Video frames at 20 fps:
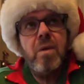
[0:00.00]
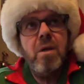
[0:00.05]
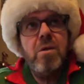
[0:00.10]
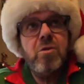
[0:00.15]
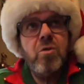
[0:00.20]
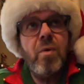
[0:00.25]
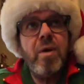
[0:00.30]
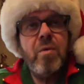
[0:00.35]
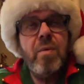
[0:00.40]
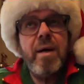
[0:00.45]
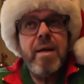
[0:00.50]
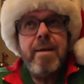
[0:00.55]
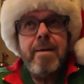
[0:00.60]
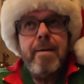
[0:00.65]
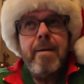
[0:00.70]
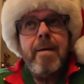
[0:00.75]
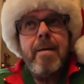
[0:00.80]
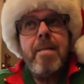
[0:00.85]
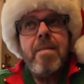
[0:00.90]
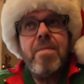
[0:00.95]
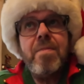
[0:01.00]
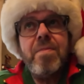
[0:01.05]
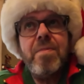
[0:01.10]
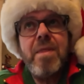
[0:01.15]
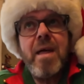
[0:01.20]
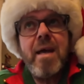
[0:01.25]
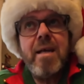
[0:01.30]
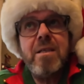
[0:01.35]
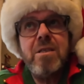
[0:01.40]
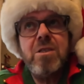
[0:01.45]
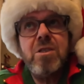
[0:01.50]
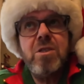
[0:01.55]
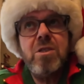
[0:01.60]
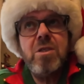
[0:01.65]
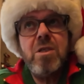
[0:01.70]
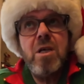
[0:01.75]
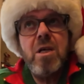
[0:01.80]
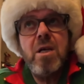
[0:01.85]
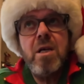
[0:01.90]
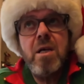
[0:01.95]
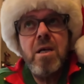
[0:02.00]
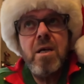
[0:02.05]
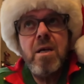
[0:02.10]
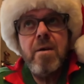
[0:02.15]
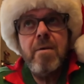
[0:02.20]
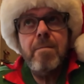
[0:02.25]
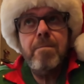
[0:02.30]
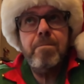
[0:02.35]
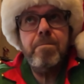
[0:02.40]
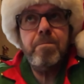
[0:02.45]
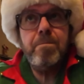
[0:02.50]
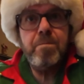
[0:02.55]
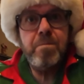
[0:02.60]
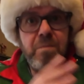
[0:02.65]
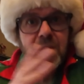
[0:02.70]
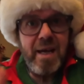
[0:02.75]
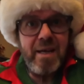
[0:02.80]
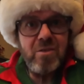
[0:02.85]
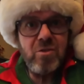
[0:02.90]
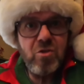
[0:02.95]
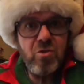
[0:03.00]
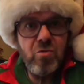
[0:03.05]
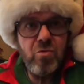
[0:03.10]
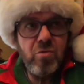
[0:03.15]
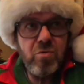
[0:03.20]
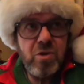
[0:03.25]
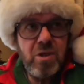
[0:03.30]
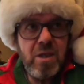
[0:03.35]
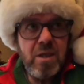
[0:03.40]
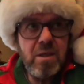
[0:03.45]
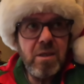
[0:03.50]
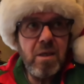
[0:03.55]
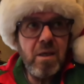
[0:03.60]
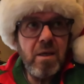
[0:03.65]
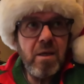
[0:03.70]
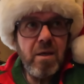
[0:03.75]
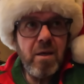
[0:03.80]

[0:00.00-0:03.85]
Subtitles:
So anyway, that's sorted.